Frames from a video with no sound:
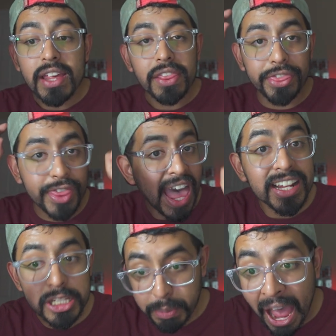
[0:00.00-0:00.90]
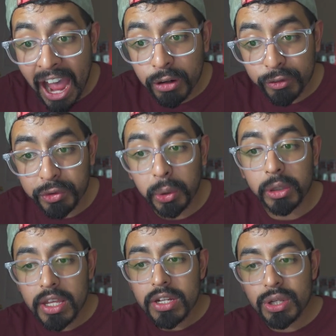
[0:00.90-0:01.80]
That's
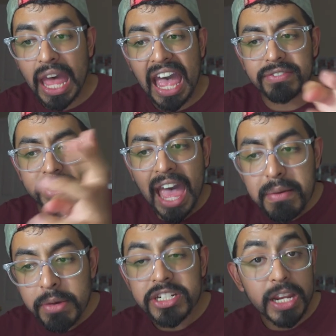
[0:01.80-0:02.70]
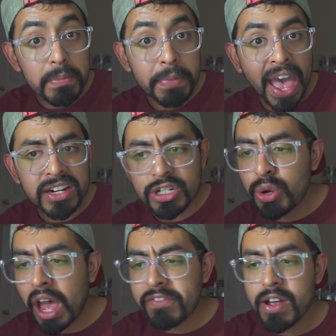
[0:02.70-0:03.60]
powerful. To have that much impact,
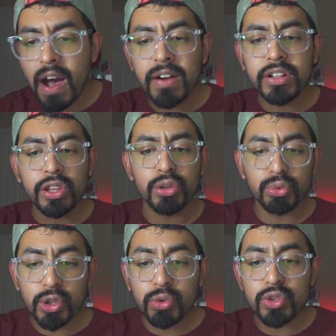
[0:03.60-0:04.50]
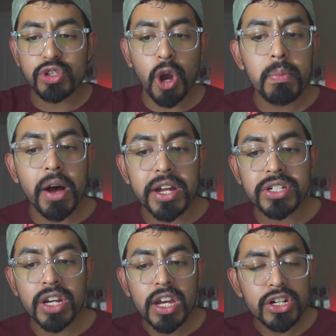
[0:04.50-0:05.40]
to have gone through so
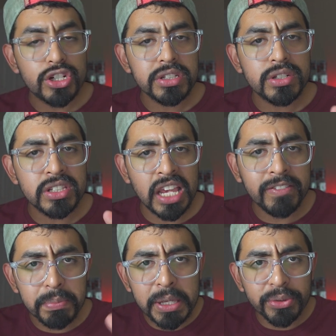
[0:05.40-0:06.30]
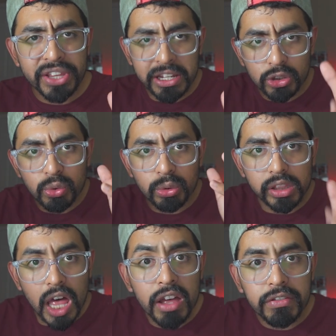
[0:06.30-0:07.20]
much just to save the people that you
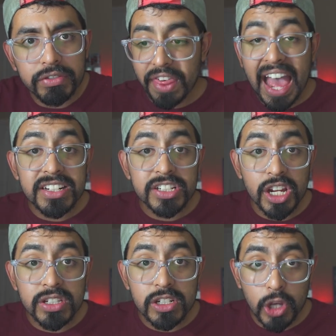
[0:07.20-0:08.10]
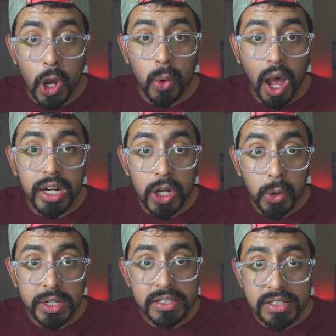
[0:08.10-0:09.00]
love, that doesn't go
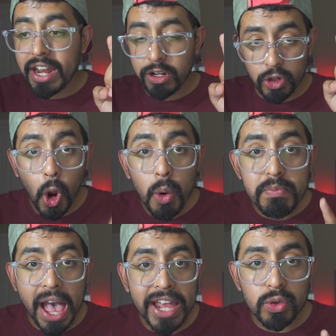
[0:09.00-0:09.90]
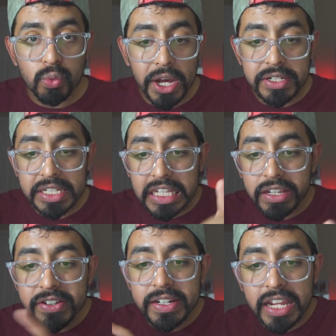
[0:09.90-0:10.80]
unnoticed. And no matter what,
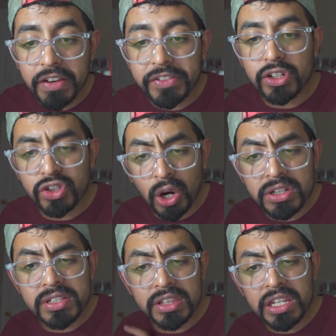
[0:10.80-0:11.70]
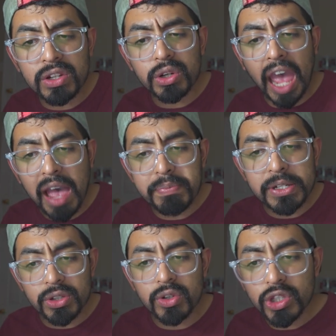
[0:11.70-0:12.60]
even if the darkest thing could
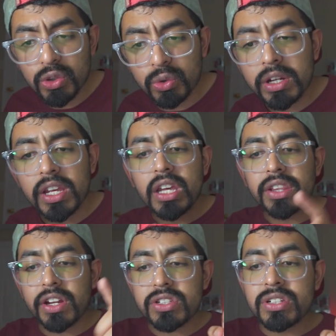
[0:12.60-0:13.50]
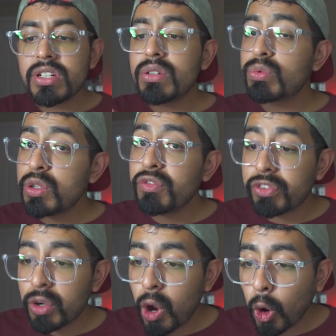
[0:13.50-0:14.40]
happen to you, there's still room
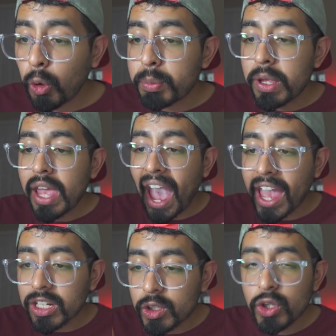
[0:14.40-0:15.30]
for hope and